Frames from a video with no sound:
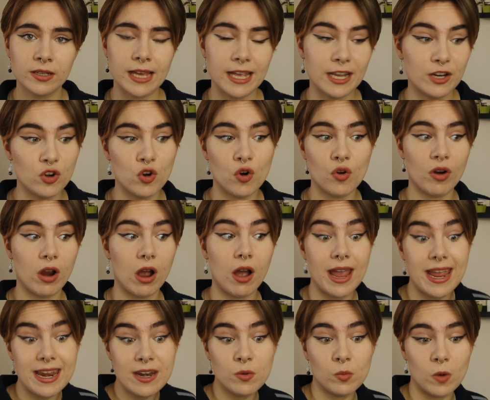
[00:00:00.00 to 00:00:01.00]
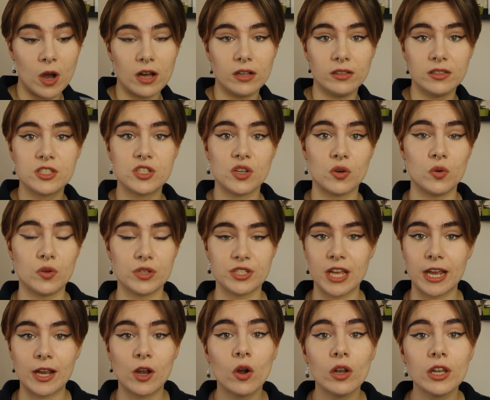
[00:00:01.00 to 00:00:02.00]
Ignore our inner worlds or
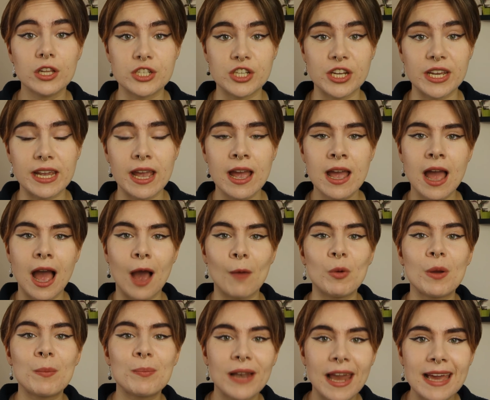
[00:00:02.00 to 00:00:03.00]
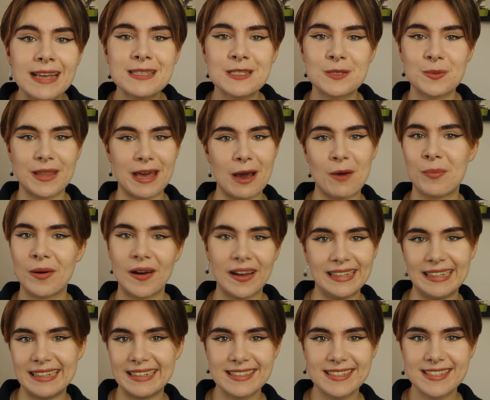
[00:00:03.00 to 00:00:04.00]
psychology, and we're planes without
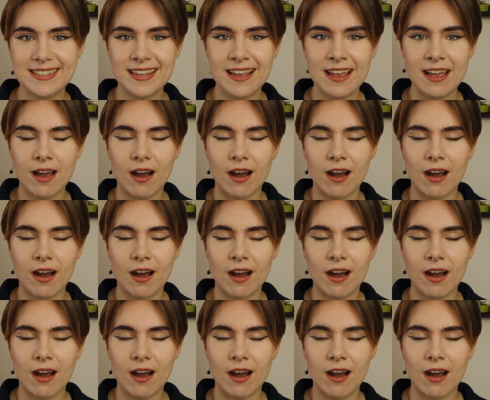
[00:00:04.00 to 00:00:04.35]
pilots,